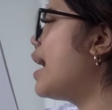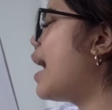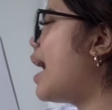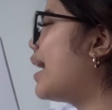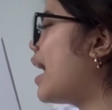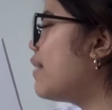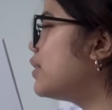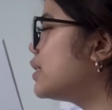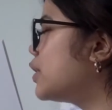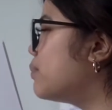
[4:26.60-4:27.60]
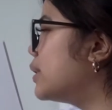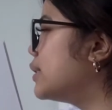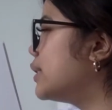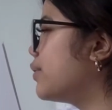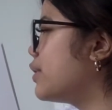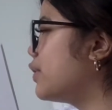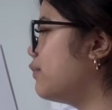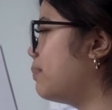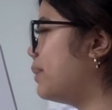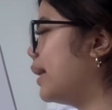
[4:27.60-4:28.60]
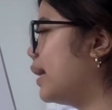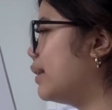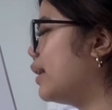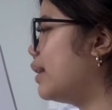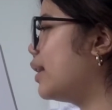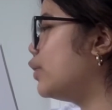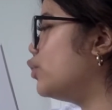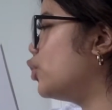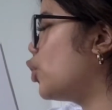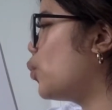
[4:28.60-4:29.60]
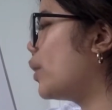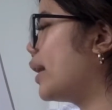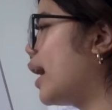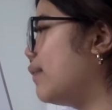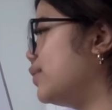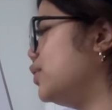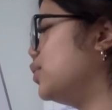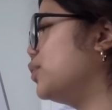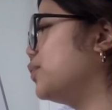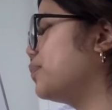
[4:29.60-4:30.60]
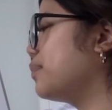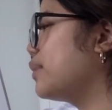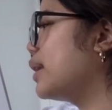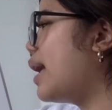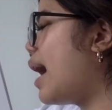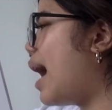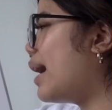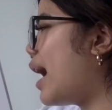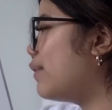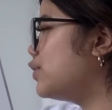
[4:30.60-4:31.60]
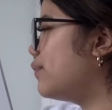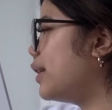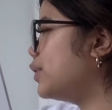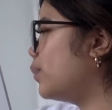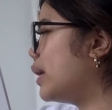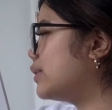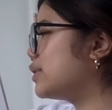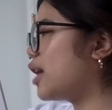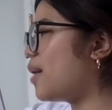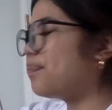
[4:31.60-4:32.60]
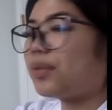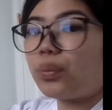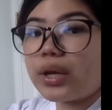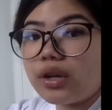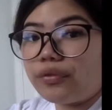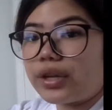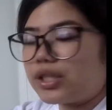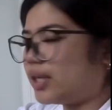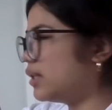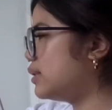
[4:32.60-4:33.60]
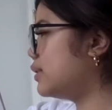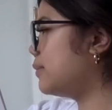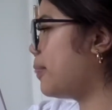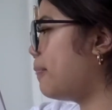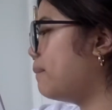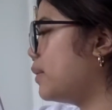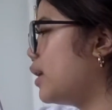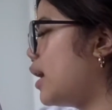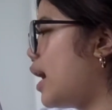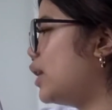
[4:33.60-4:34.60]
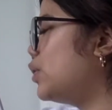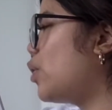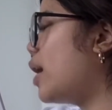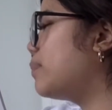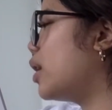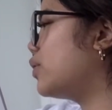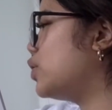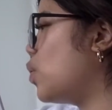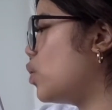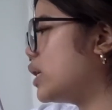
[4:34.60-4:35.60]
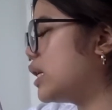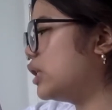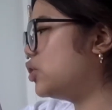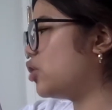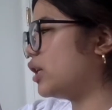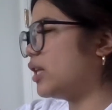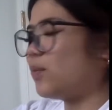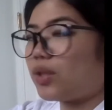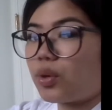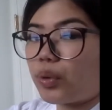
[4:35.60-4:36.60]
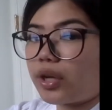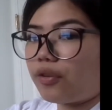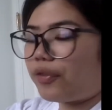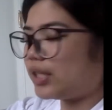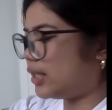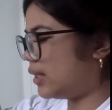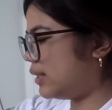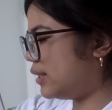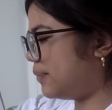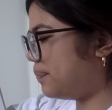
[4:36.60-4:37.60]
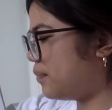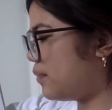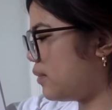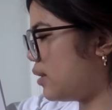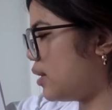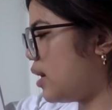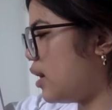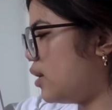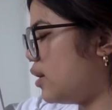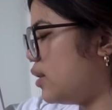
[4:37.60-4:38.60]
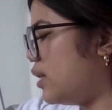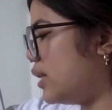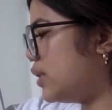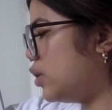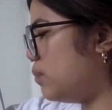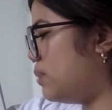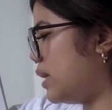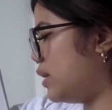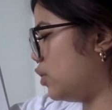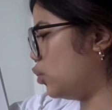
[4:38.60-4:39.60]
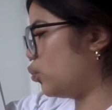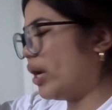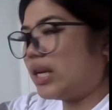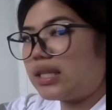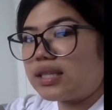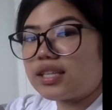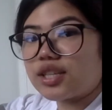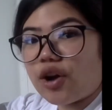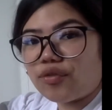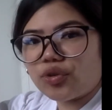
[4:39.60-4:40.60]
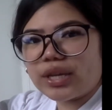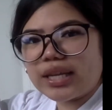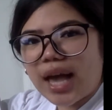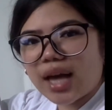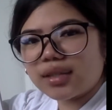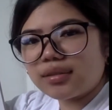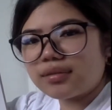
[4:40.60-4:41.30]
I have until Monday to think of a plan, and I know what I have to do. I have to find a way to stop the wiggle fidgets. I know I'm not the only kid struggling with the wiggle fidgets. This could be the greatest discovery yet.